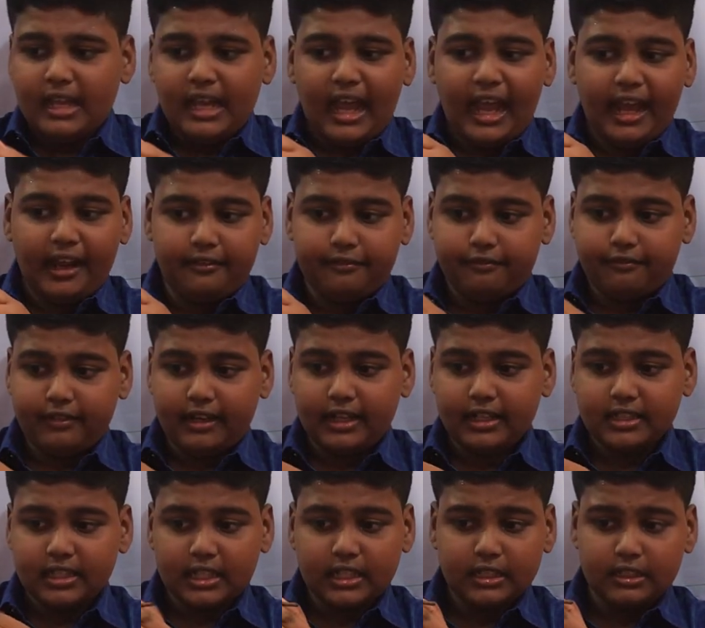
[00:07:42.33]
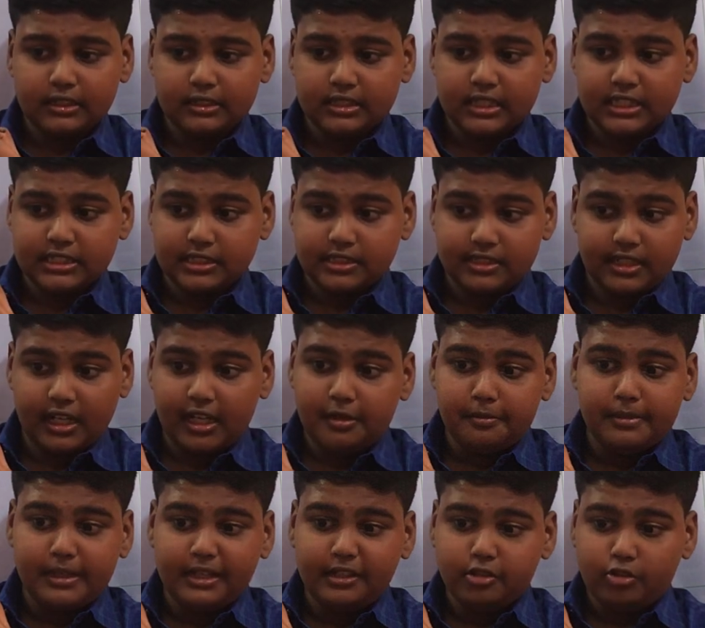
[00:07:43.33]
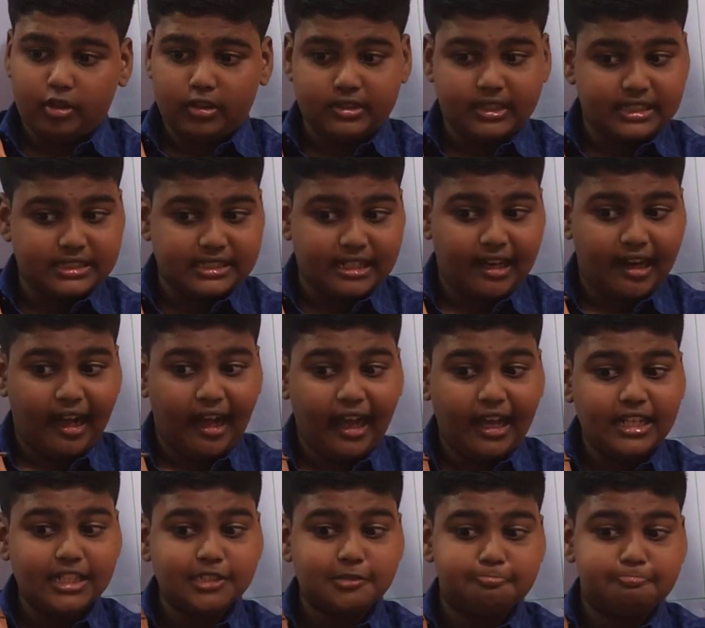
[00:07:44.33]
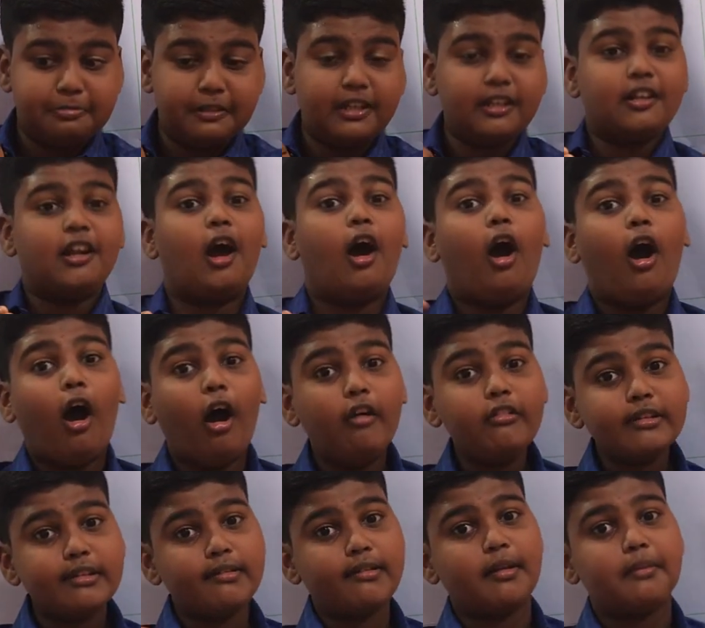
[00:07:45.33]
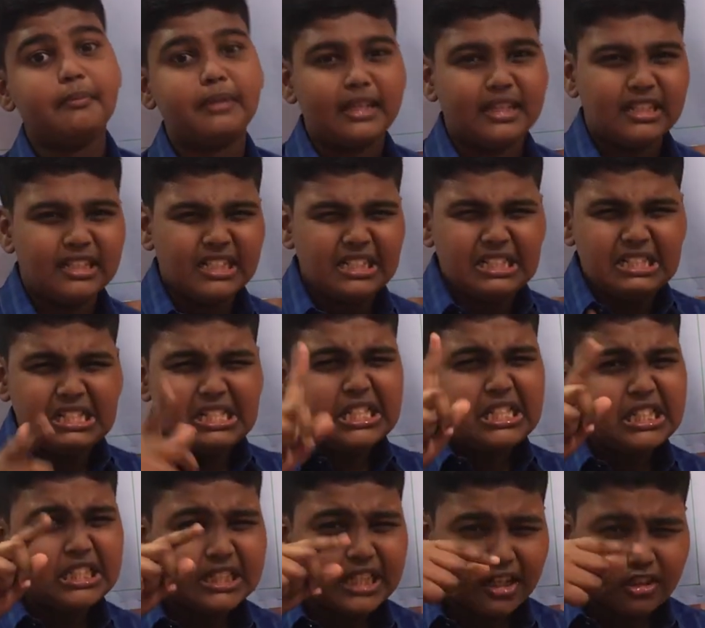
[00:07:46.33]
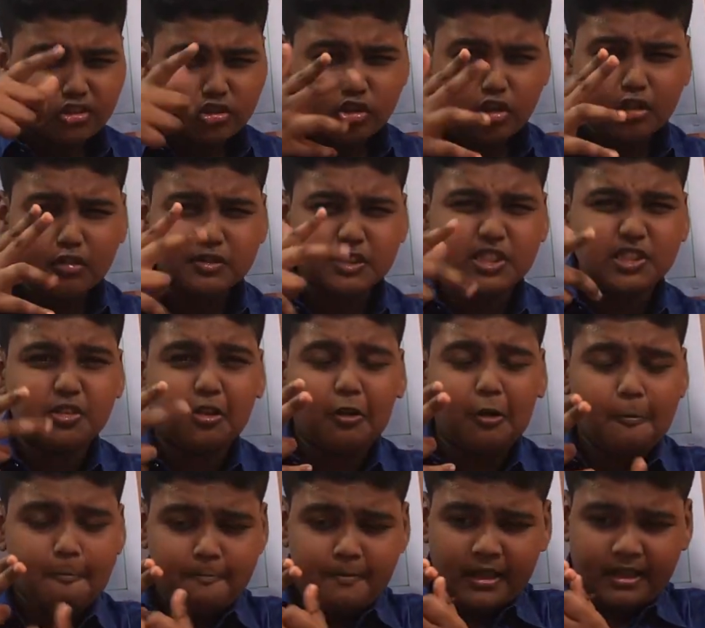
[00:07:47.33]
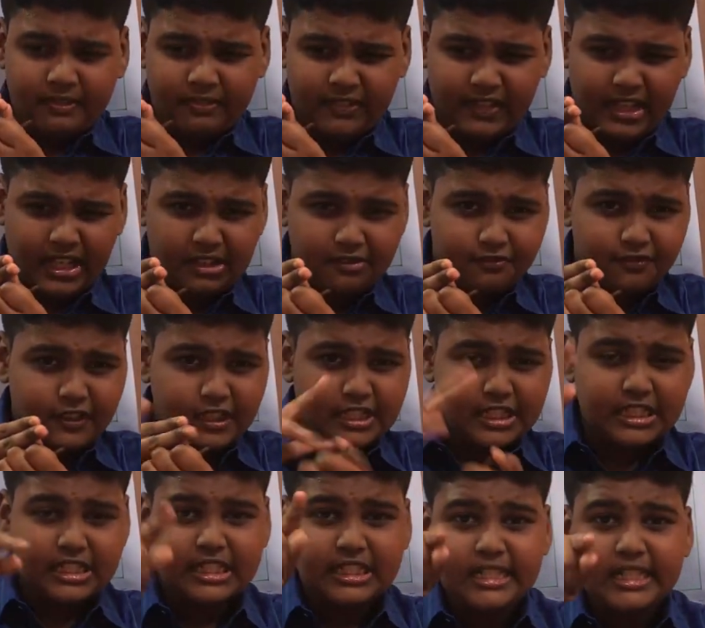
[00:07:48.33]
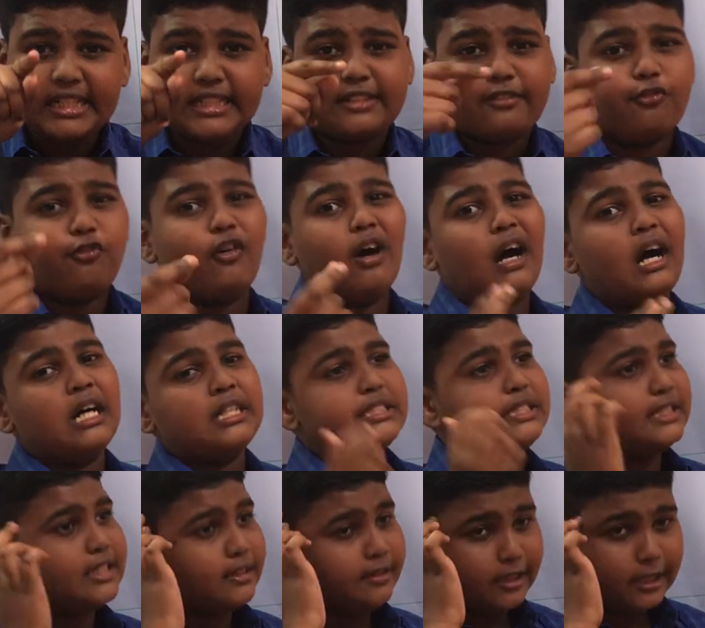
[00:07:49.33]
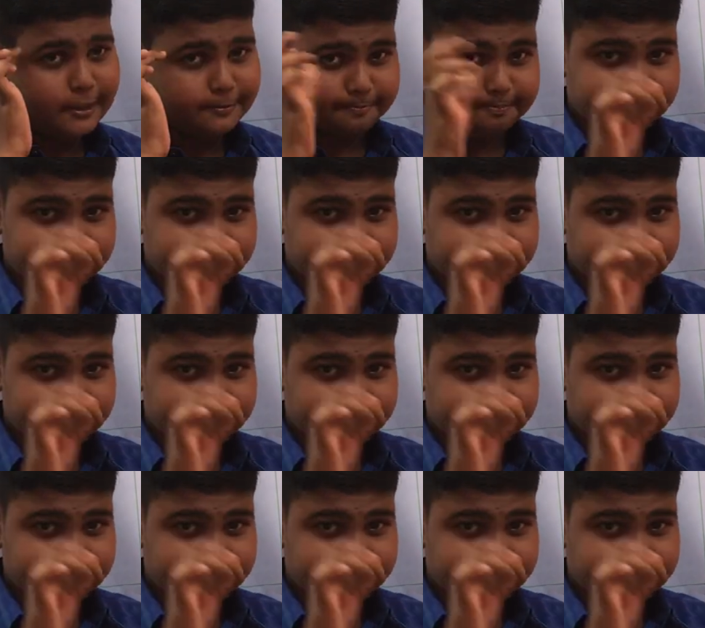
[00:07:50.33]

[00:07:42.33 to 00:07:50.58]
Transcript: and when this drill bit rotates at high speed, how it will be? The grooves, they very hit fast in the